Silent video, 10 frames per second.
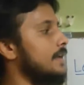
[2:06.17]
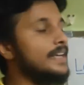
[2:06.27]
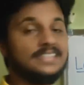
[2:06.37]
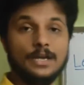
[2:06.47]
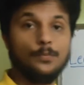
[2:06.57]

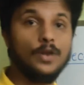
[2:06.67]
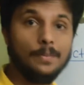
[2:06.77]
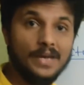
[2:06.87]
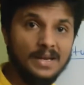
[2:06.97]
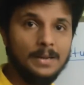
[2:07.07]
next step will
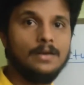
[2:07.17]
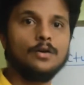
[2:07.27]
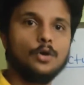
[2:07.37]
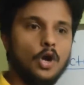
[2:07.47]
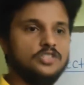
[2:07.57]
be
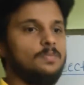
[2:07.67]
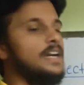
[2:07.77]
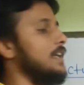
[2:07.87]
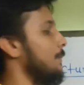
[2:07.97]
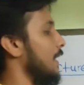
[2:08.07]
cross
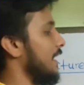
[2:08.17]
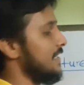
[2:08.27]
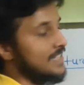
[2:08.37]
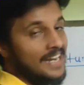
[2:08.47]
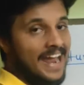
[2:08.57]

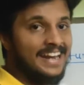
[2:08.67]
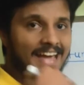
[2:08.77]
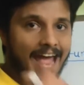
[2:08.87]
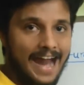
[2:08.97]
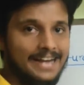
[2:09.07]
multiplication and
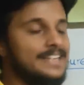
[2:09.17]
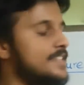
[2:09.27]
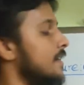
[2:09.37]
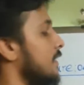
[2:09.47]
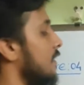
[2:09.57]

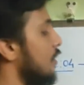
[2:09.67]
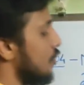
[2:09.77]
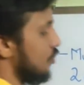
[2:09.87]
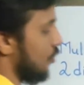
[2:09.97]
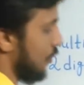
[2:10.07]
addition.
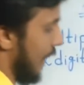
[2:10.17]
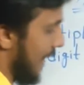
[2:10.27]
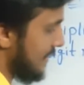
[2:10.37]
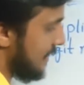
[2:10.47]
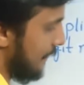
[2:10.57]
So
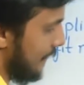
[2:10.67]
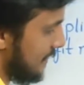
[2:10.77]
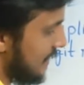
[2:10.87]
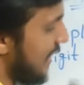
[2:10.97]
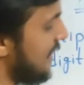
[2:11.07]
9
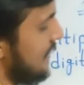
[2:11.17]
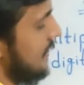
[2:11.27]
7s are